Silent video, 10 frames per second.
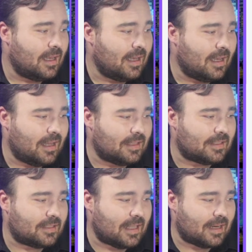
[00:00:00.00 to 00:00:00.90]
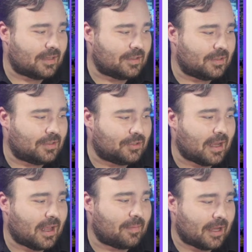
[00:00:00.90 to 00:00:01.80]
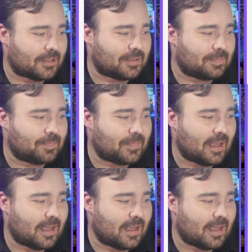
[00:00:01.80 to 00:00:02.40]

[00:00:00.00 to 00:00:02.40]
This is not a job action,